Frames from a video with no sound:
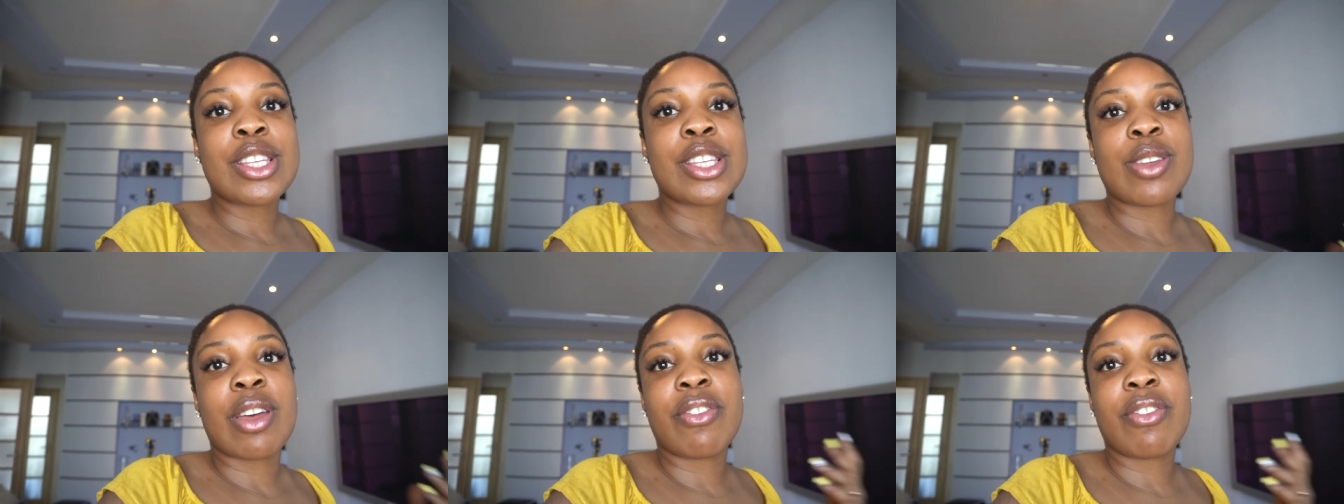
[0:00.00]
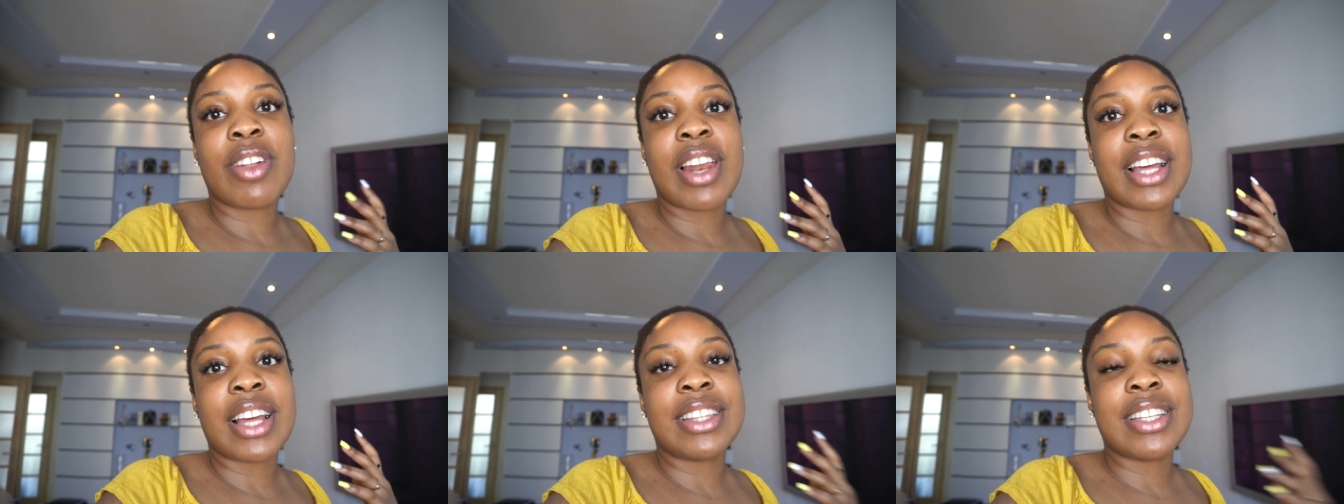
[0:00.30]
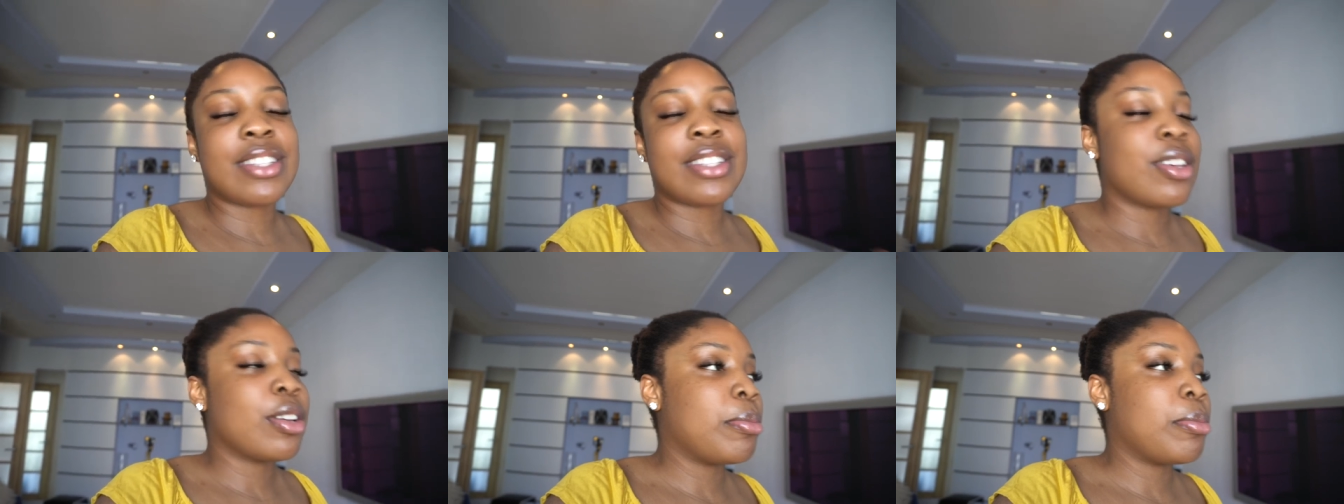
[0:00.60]
so I feel like
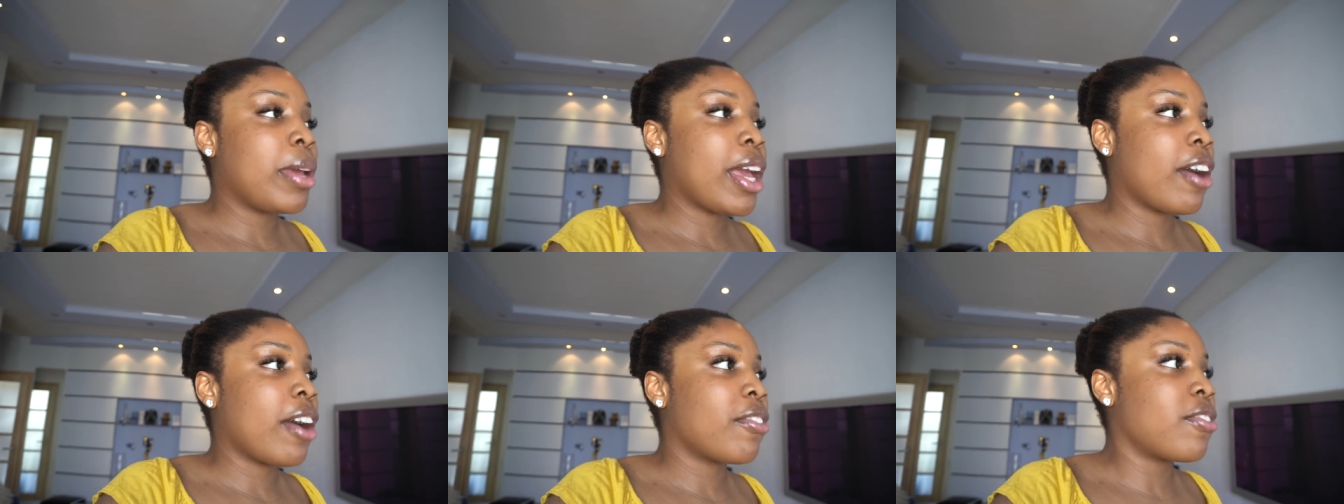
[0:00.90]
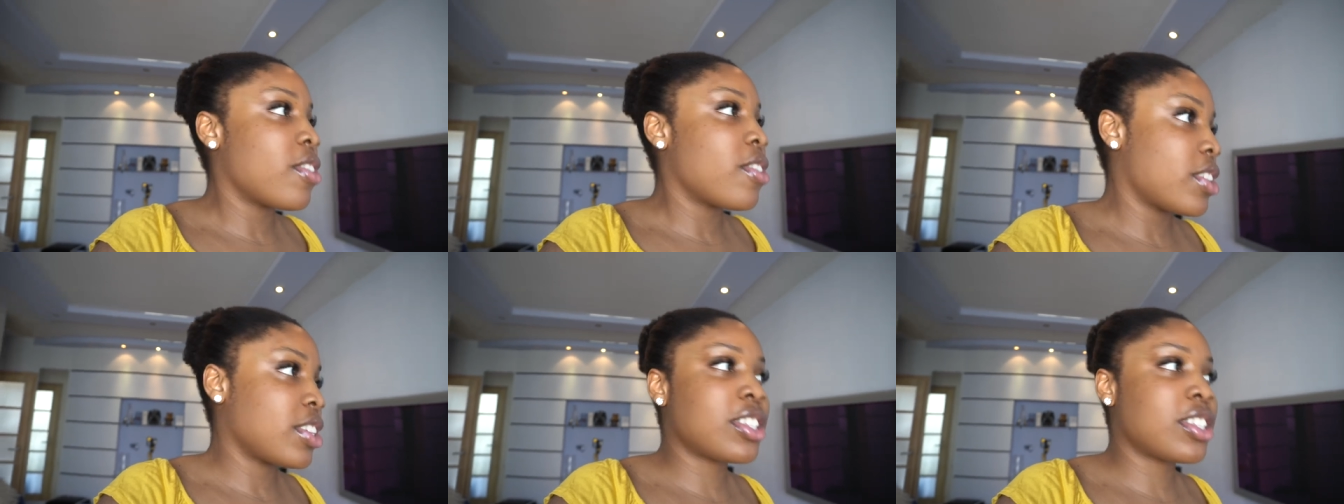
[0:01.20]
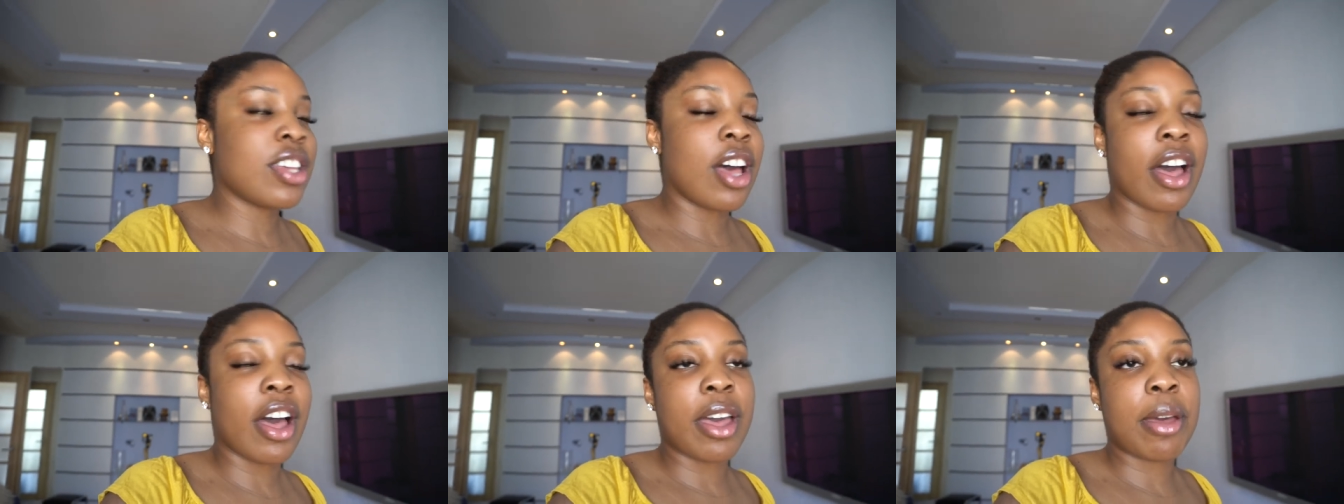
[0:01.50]
this is gonna be her
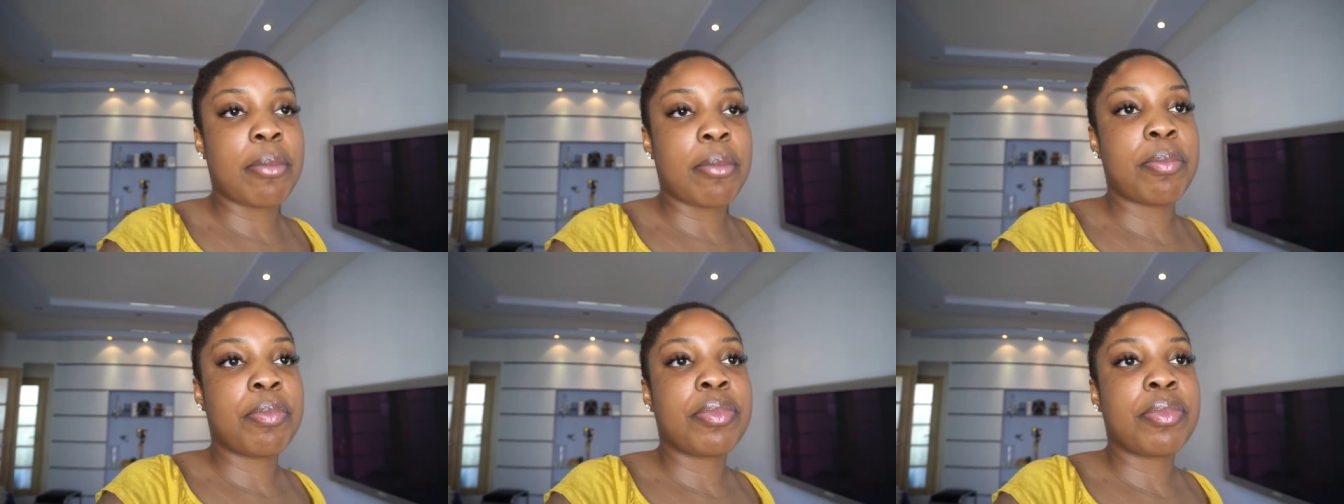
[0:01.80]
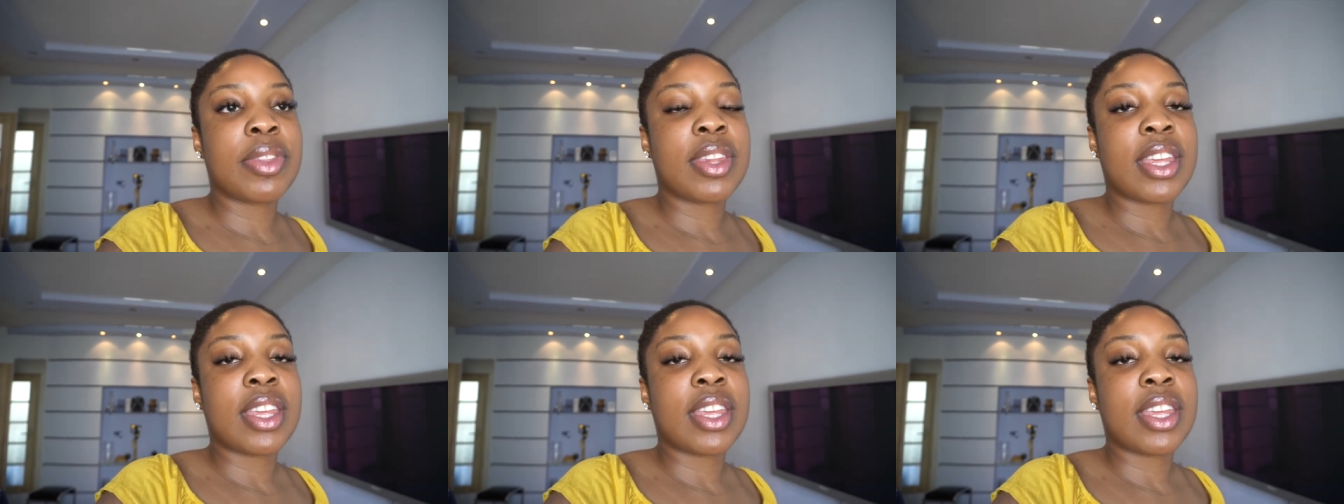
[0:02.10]
first time